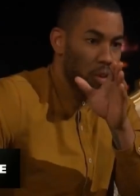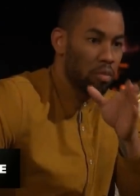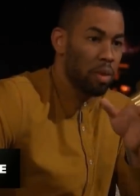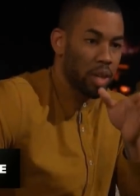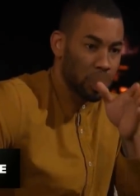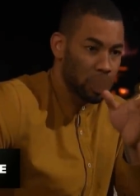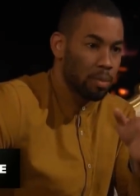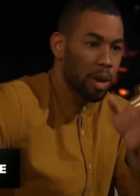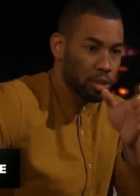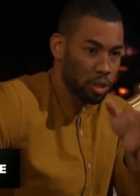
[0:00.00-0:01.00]
when you talk to
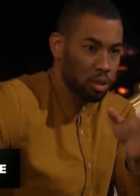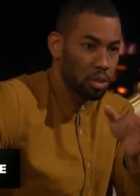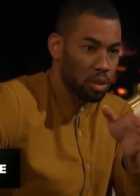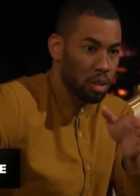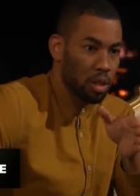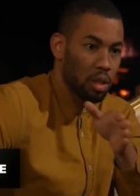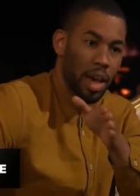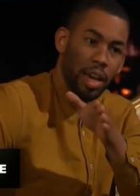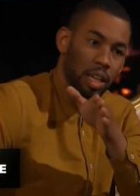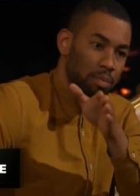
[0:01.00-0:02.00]
Hannah. So I, I don't know. It's
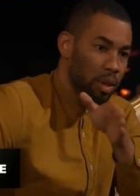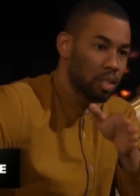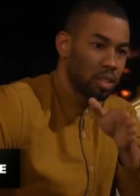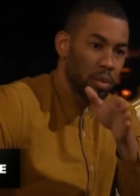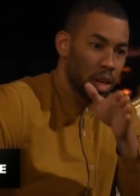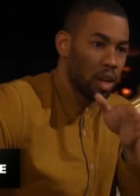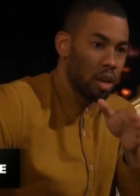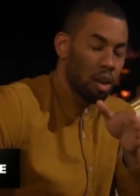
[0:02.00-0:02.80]
interesting. I wonder what was going through his